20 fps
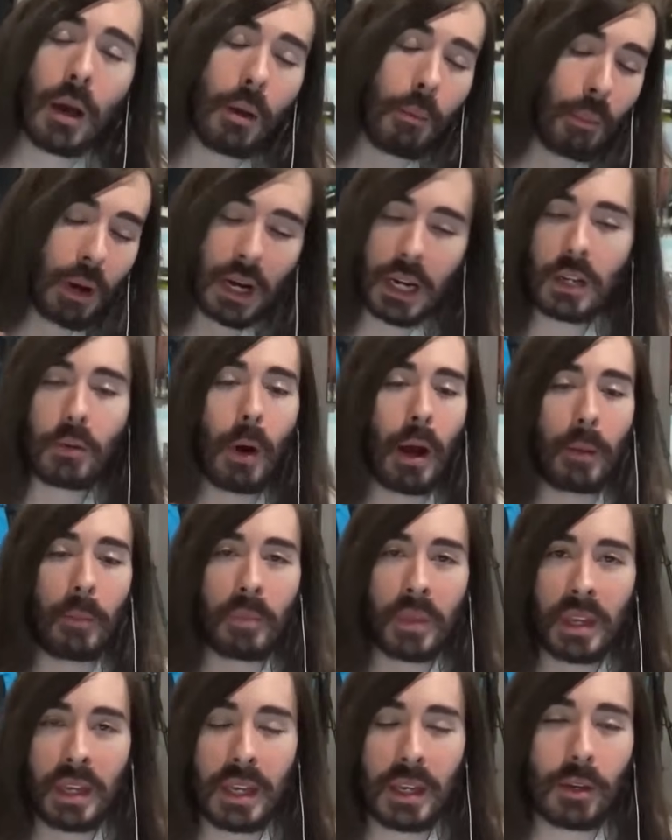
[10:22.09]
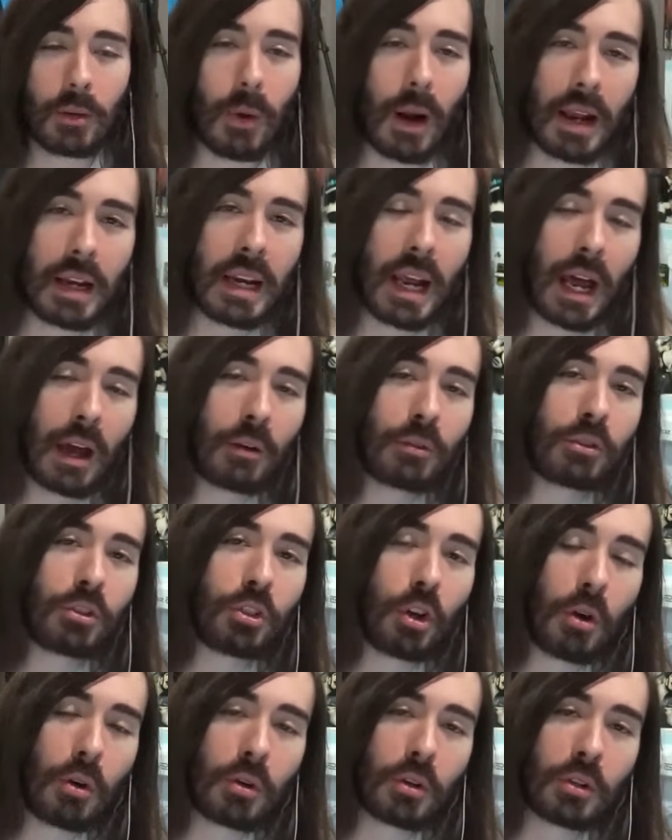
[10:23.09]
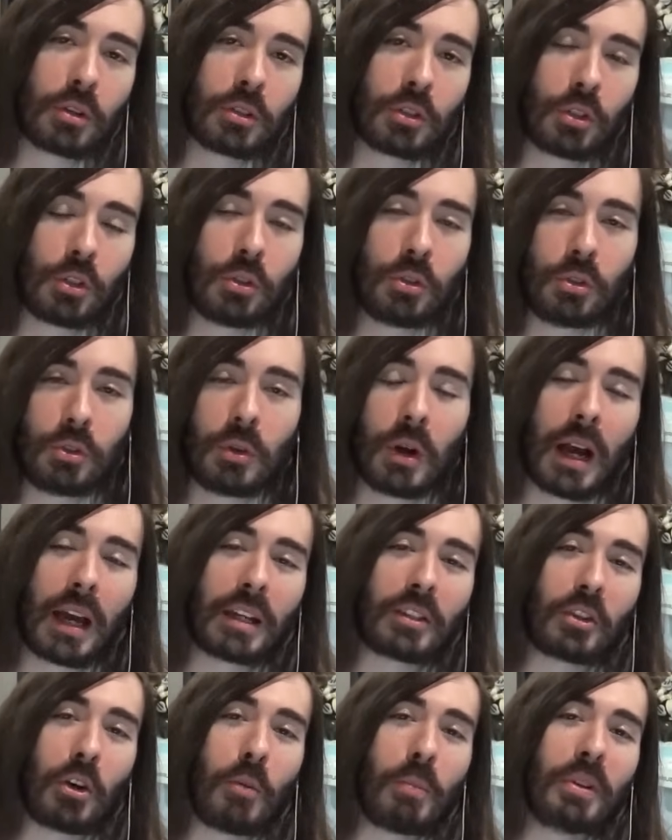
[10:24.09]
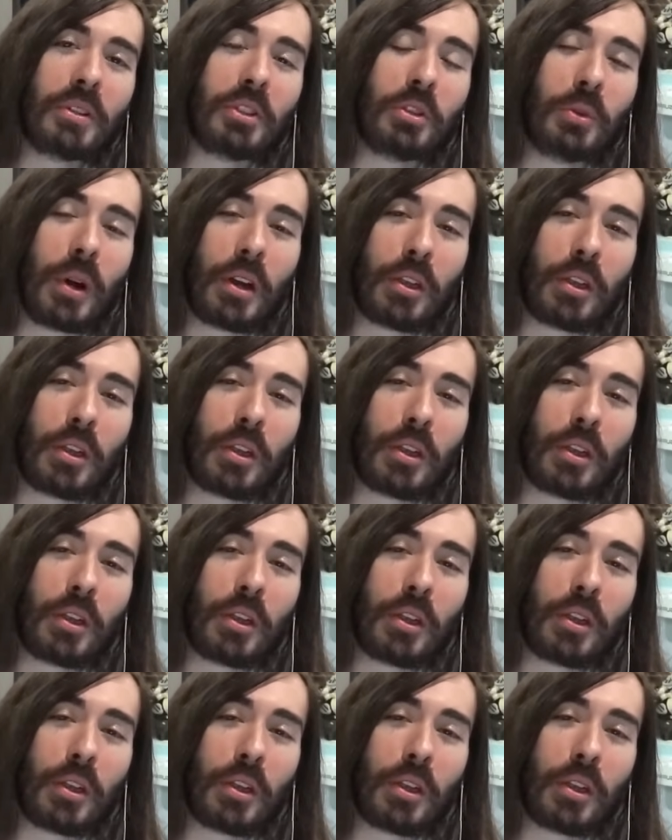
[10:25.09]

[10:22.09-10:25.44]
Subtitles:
But anyway, right now, Joker 2 has opened to a